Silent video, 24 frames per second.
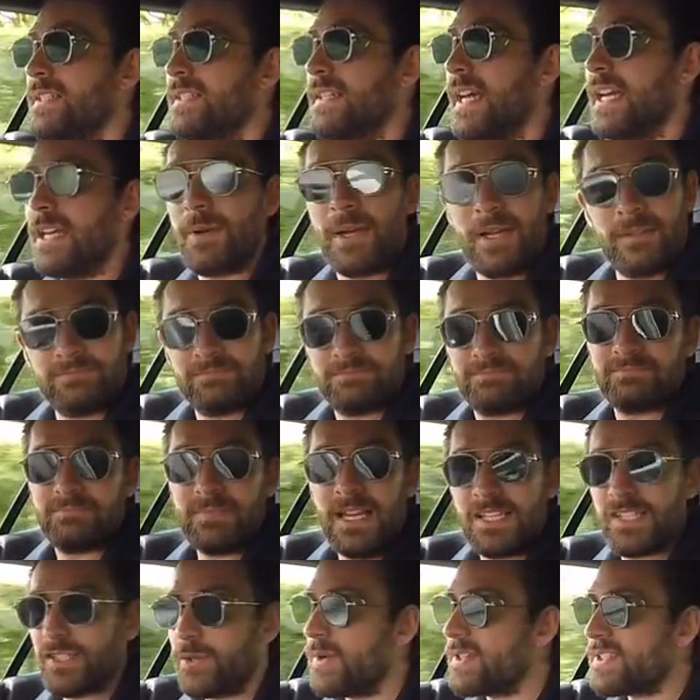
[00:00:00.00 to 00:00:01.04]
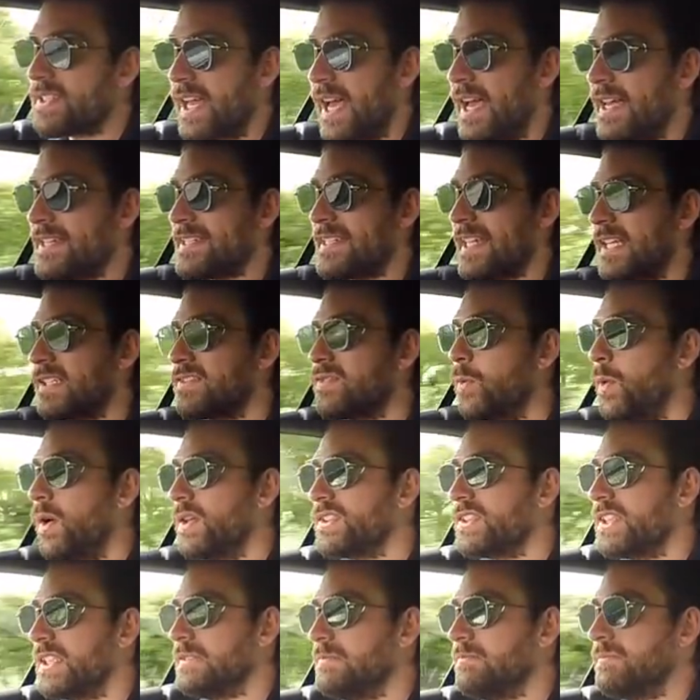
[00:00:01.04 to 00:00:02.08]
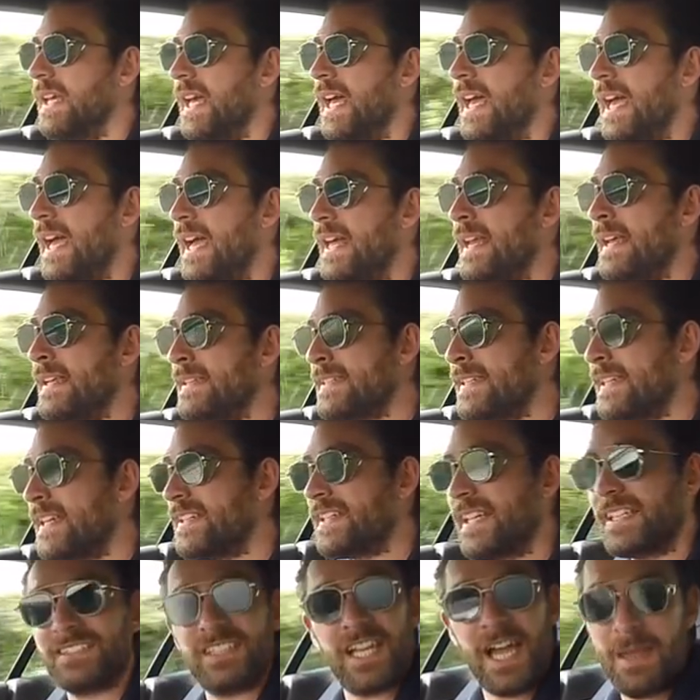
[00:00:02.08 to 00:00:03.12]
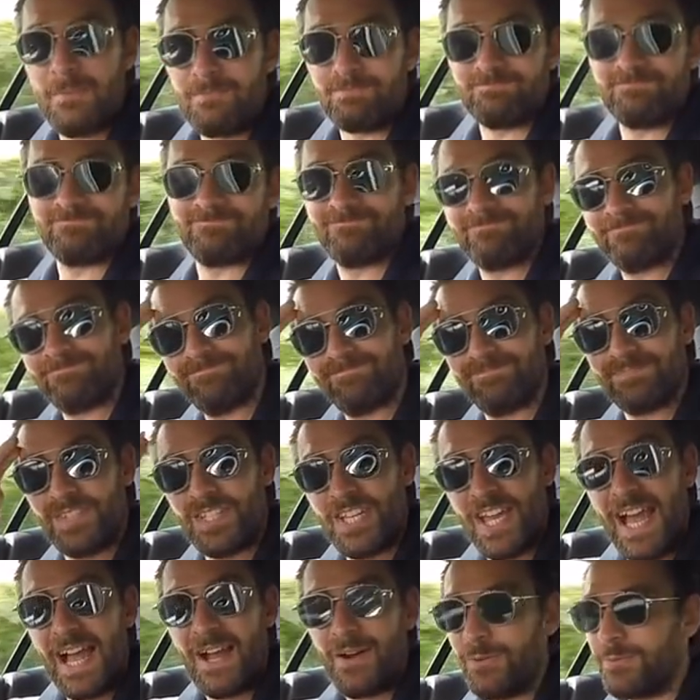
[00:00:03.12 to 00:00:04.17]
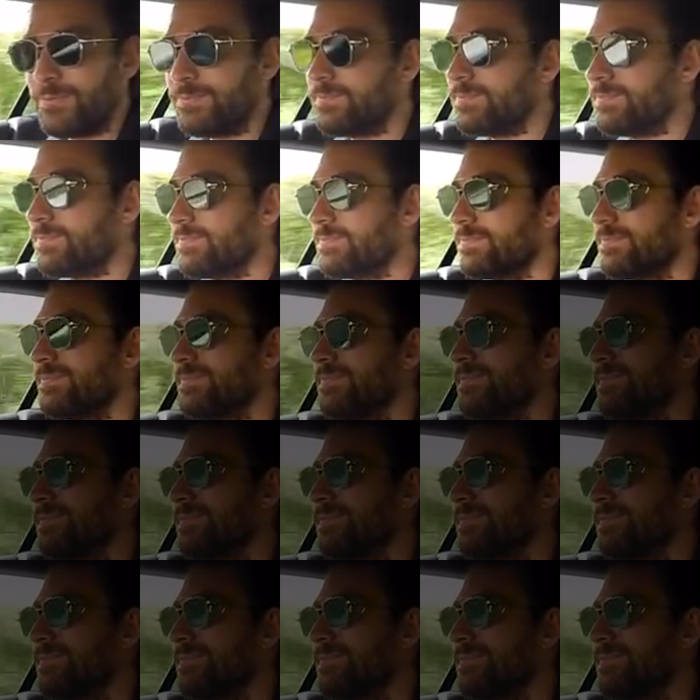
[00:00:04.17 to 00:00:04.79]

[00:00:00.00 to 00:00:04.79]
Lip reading: Anyway, as always guys, thanks for watching, and I'll see you next time. Ciao.